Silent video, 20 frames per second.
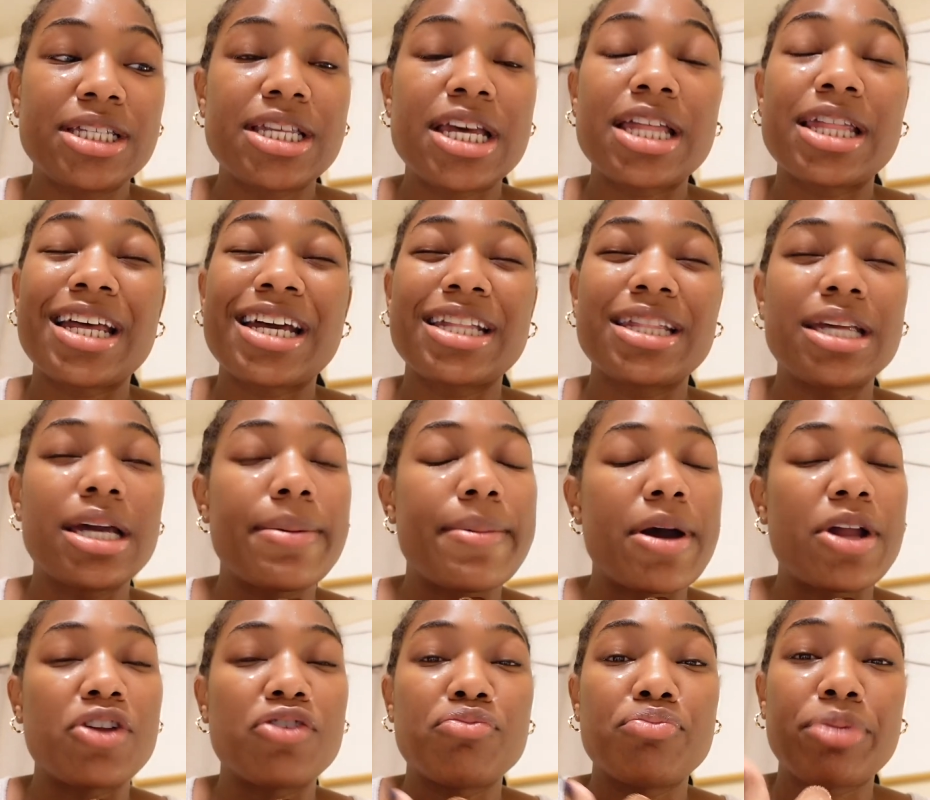and like the
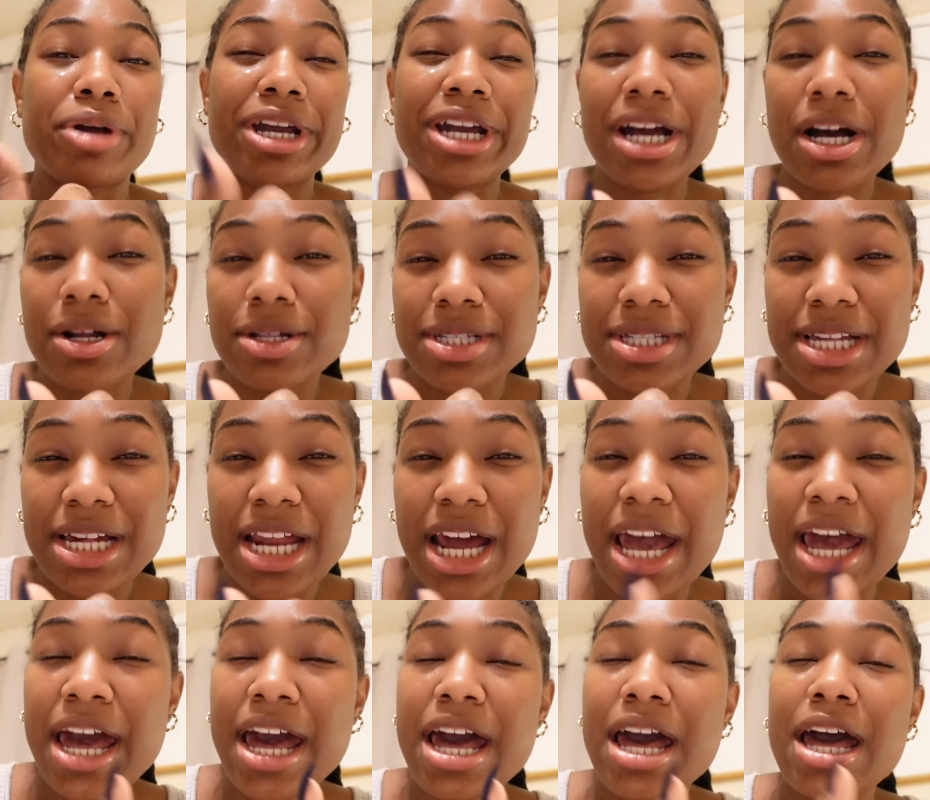amount of breakouts that I
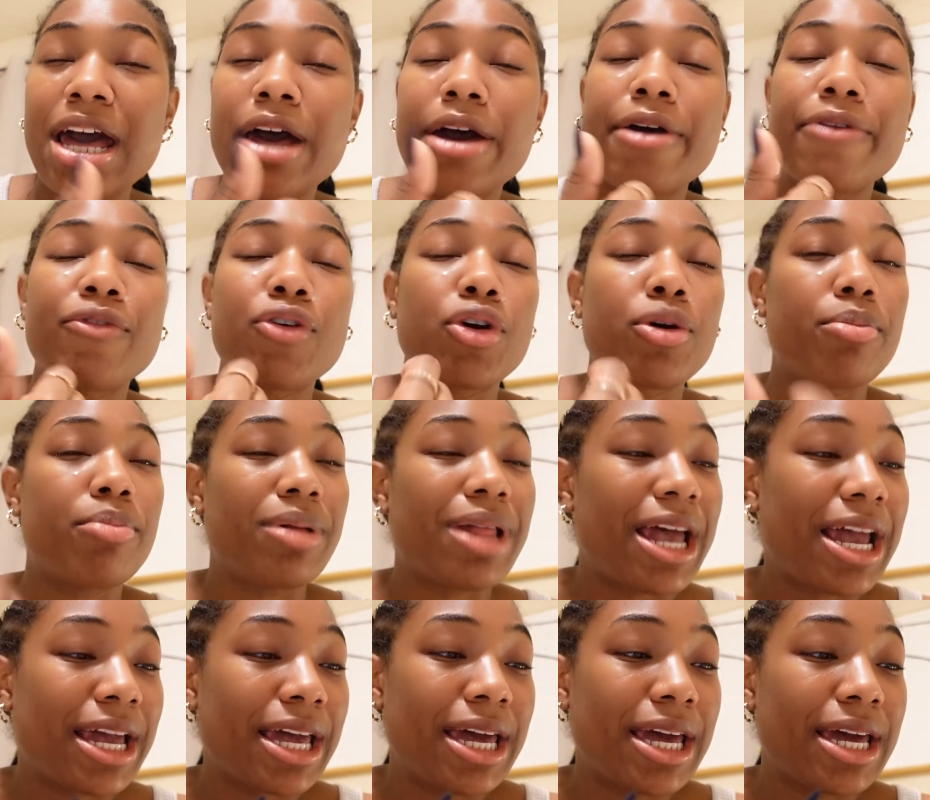have or
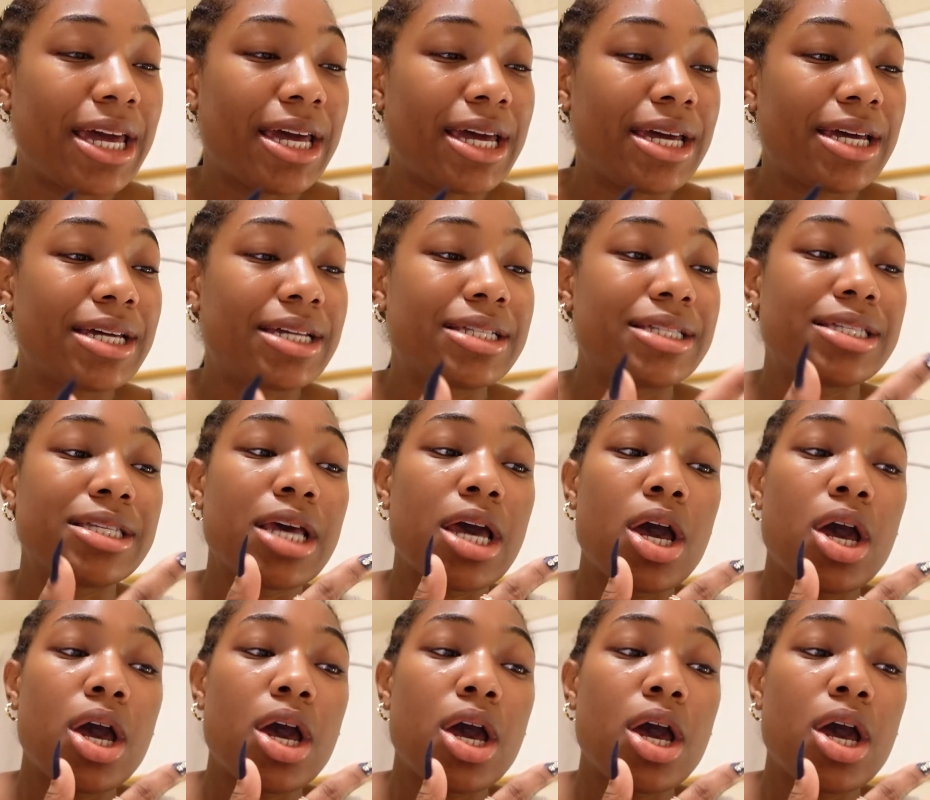blackheads,